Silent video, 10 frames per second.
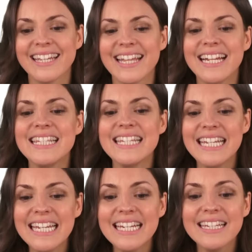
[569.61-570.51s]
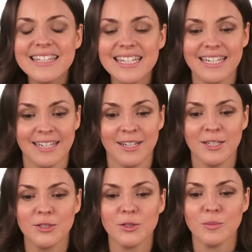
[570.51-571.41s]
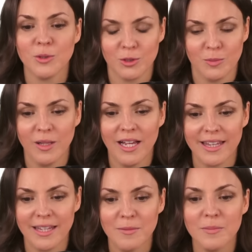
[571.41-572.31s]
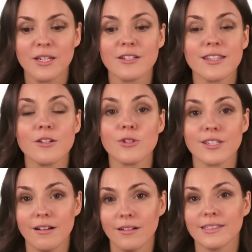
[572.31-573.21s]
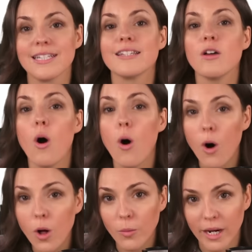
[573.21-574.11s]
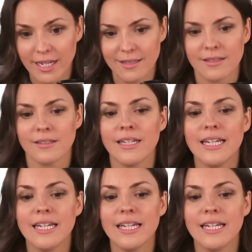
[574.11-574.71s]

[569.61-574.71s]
then it's easy to multiply them because the result is always